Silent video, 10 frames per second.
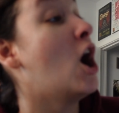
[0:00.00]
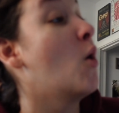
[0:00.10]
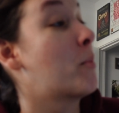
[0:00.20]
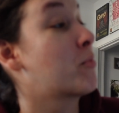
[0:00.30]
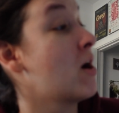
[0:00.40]

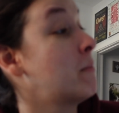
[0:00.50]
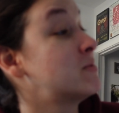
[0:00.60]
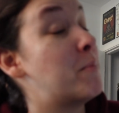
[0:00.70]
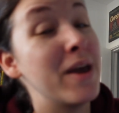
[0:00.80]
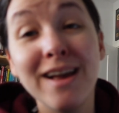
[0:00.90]
Oh, a
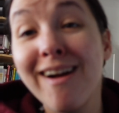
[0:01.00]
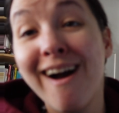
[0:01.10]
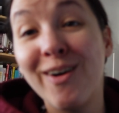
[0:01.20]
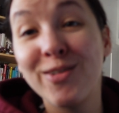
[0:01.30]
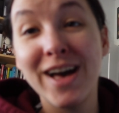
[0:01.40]
prompt
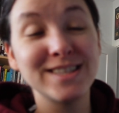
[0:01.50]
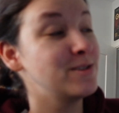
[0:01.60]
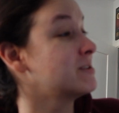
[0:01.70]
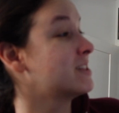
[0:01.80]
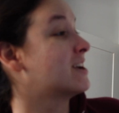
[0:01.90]
bingo. That's a
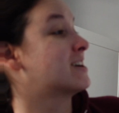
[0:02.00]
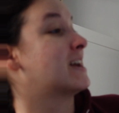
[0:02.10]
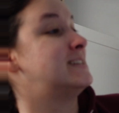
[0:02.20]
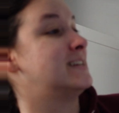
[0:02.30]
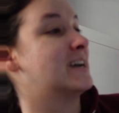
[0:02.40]
really good
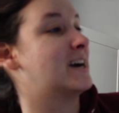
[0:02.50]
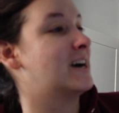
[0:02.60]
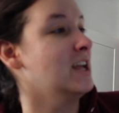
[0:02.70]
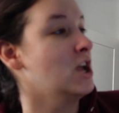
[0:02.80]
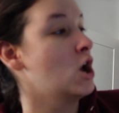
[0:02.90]

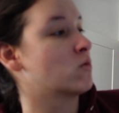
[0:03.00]
idea.